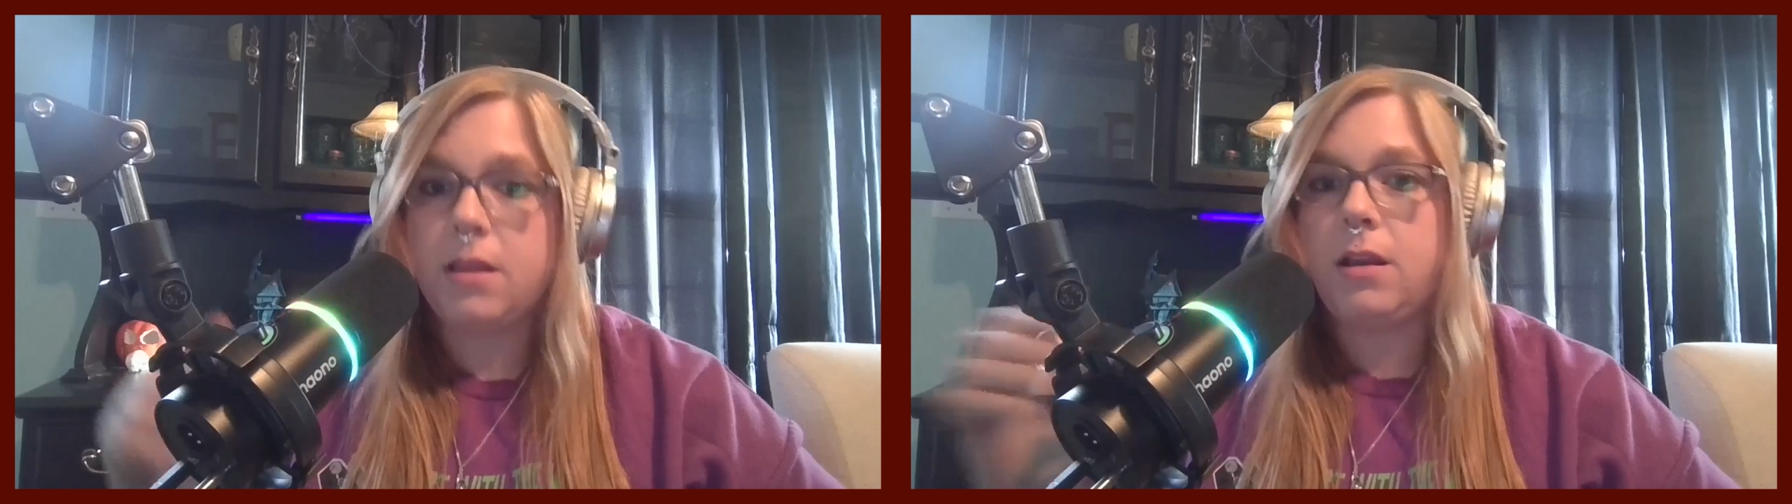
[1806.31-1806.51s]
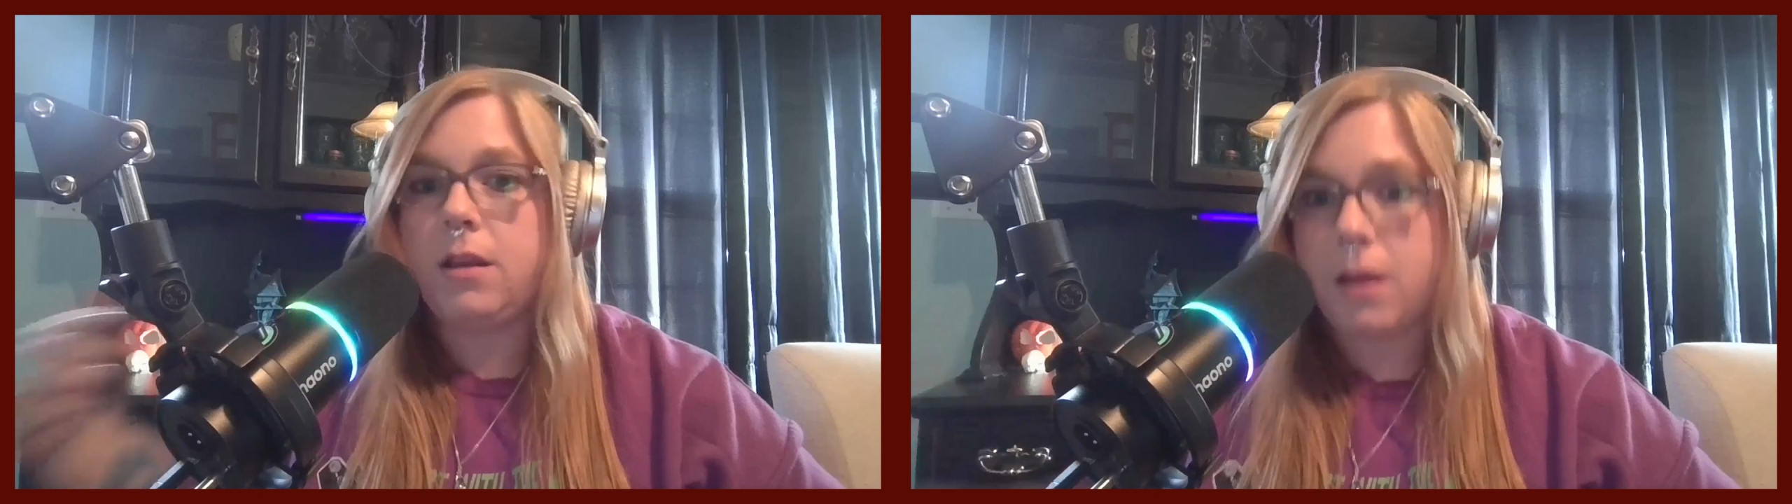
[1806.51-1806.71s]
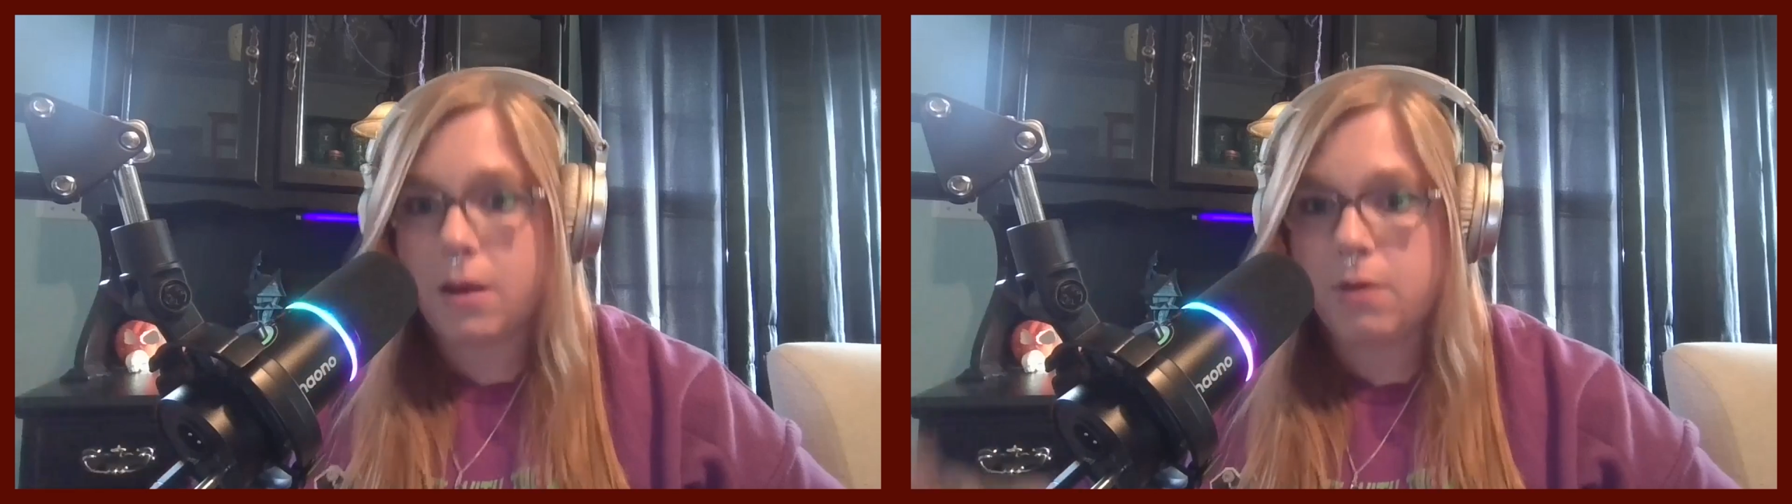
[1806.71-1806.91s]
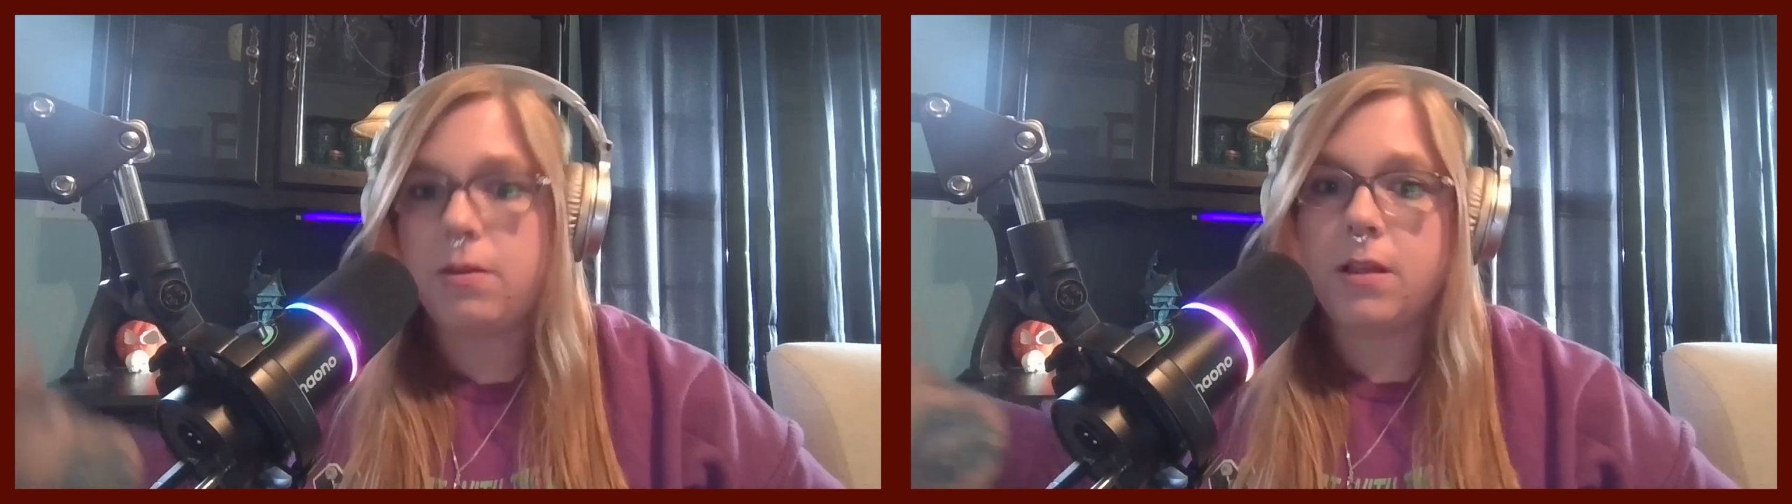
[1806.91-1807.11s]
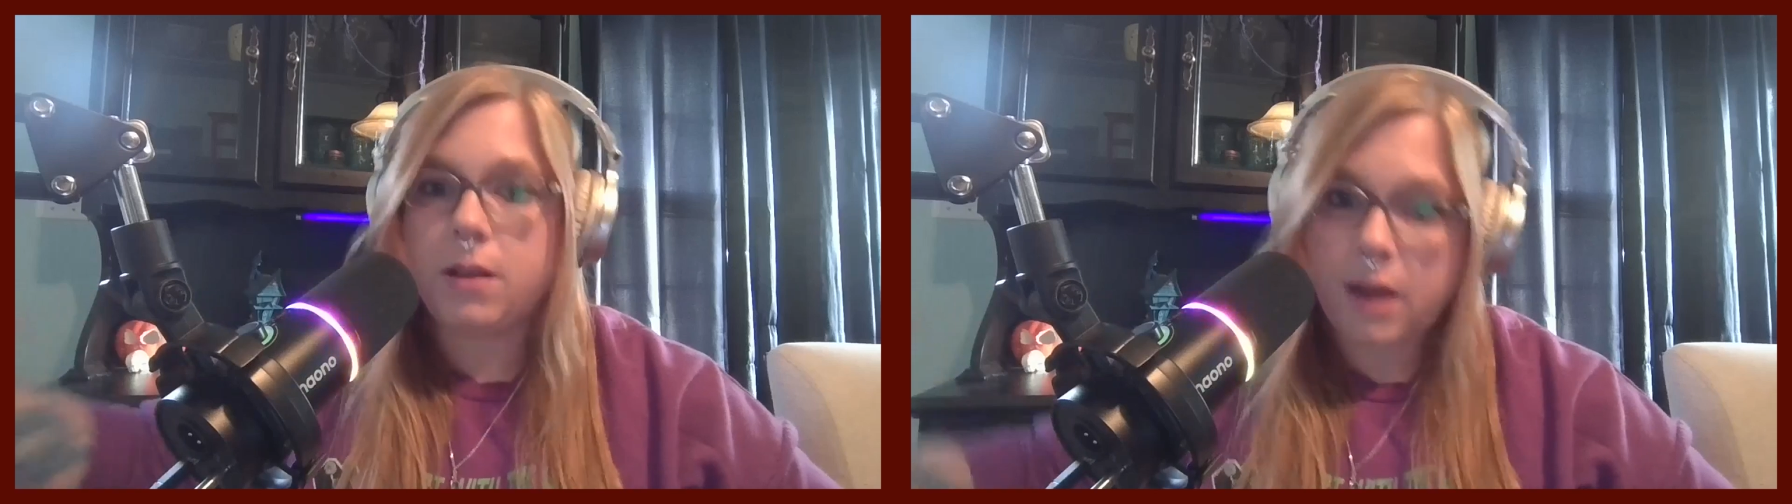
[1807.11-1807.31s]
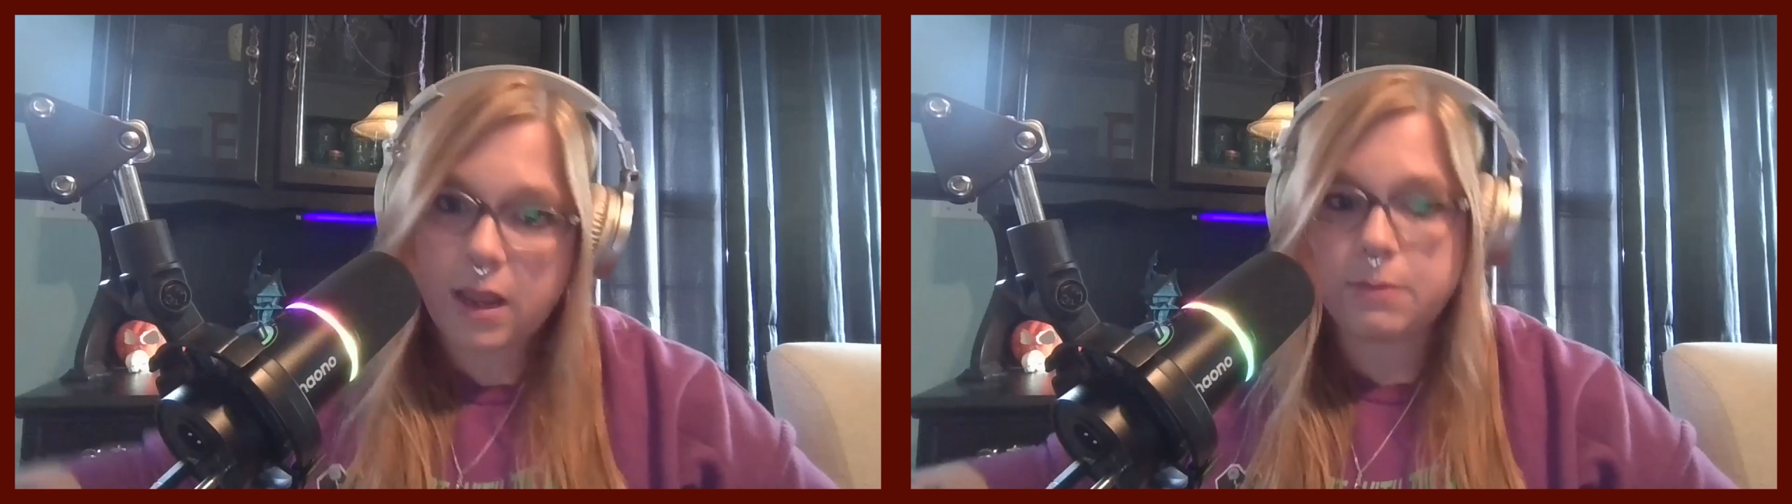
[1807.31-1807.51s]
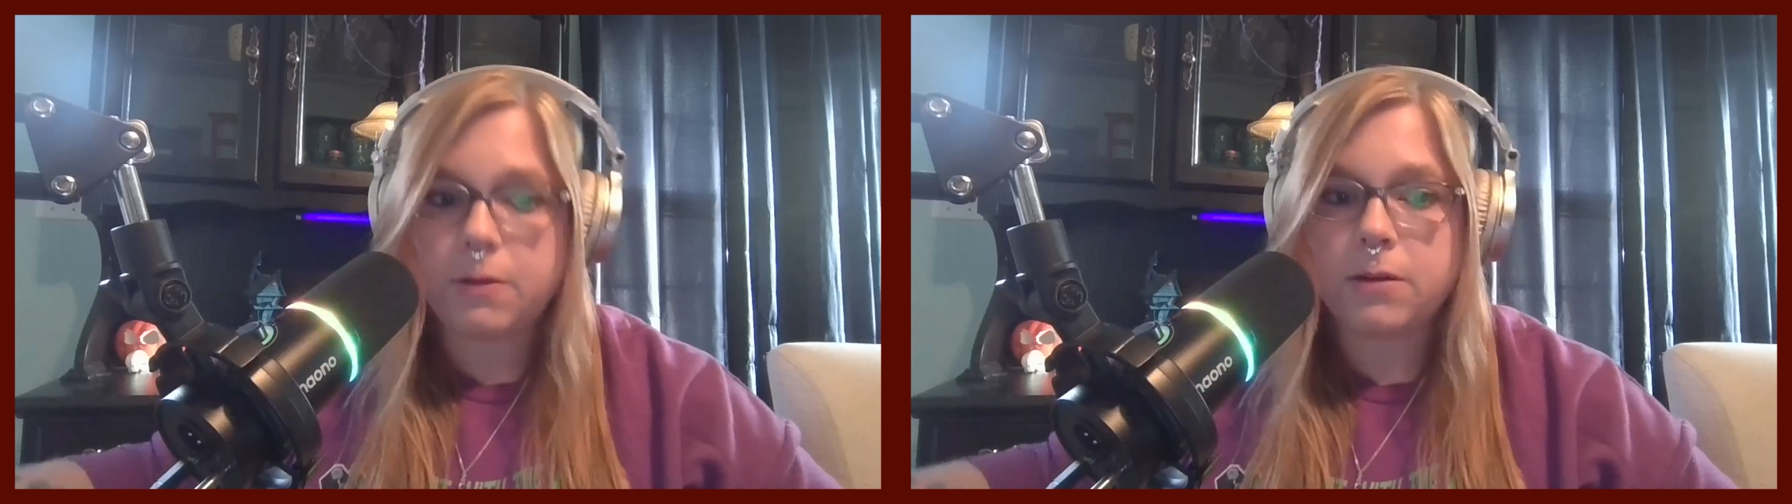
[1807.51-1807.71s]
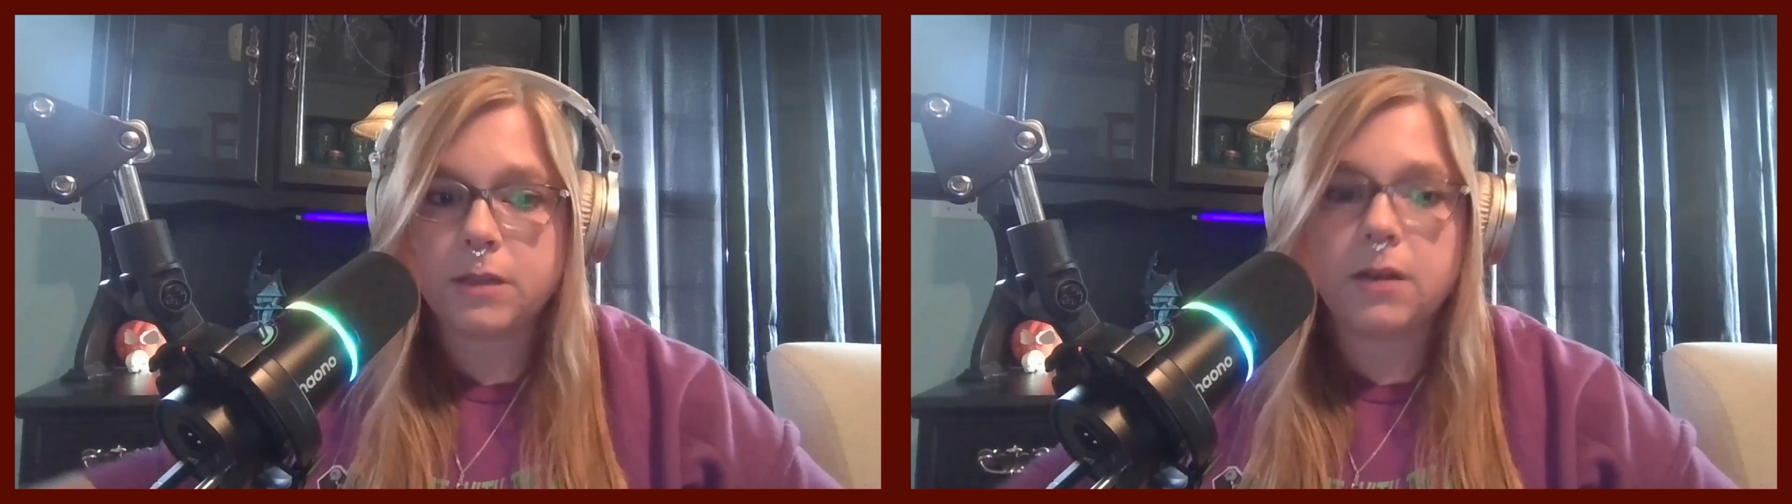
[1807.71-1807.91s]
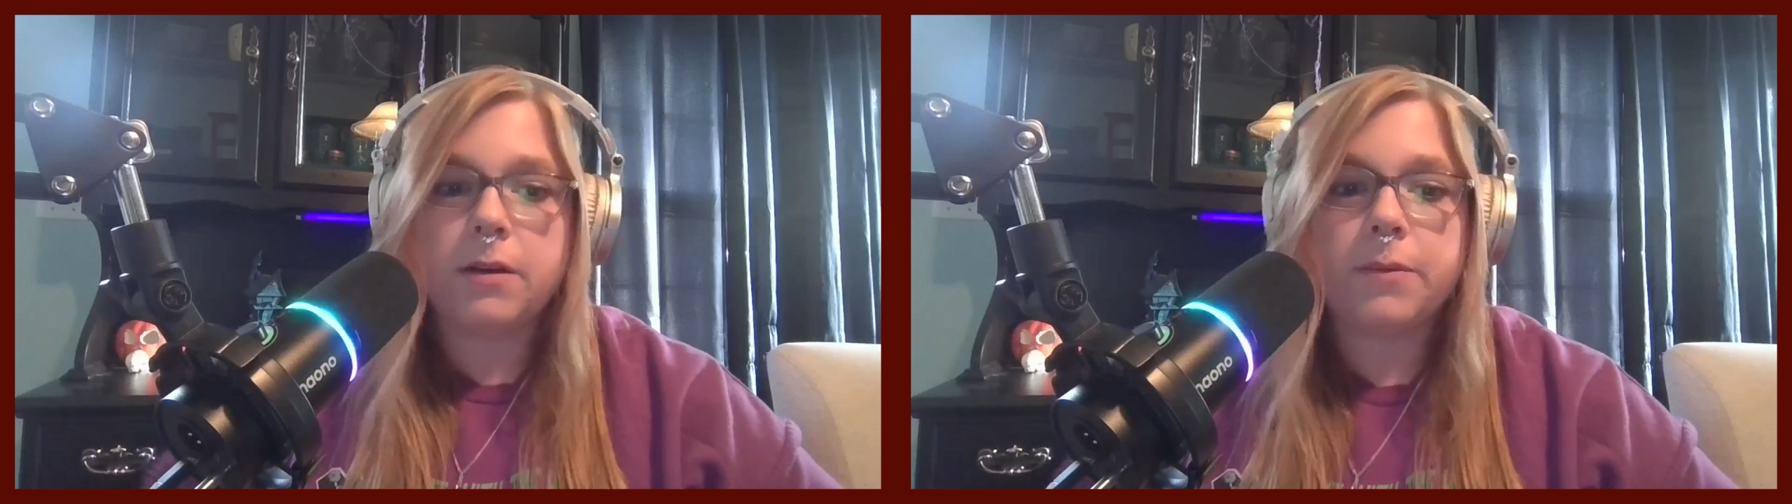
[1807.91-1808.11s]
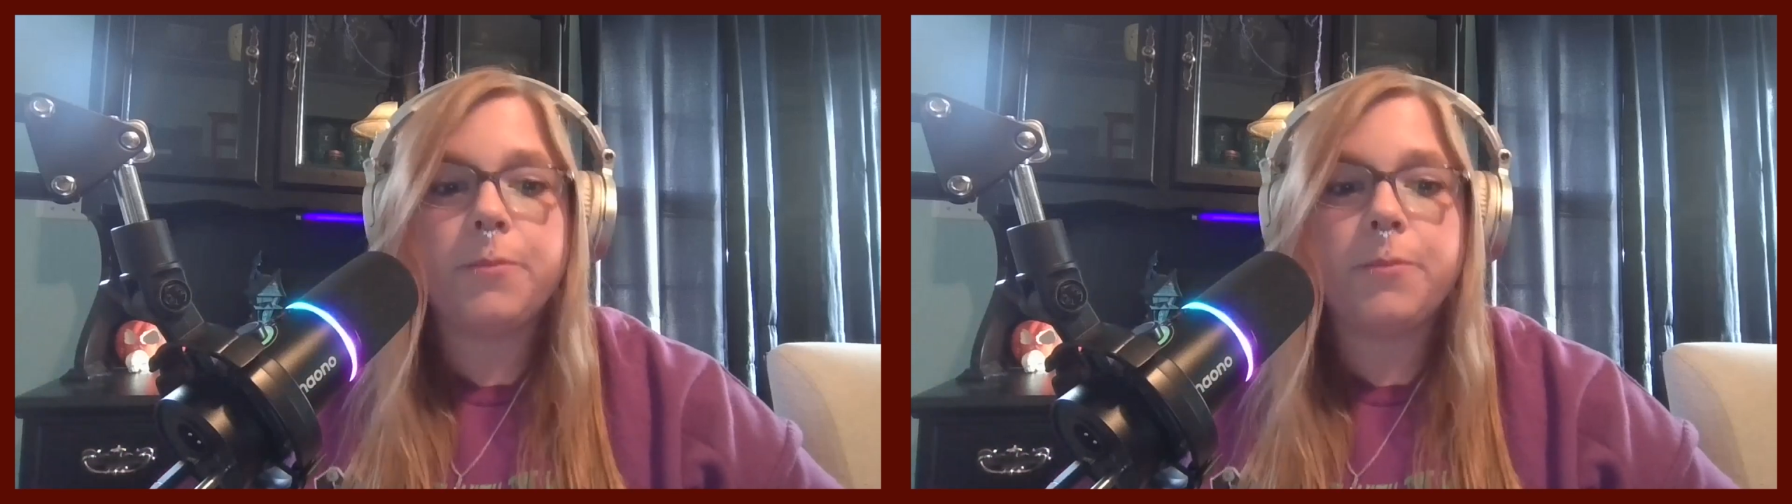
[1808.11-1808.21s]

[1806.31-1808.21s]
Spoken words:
then you, then the next person.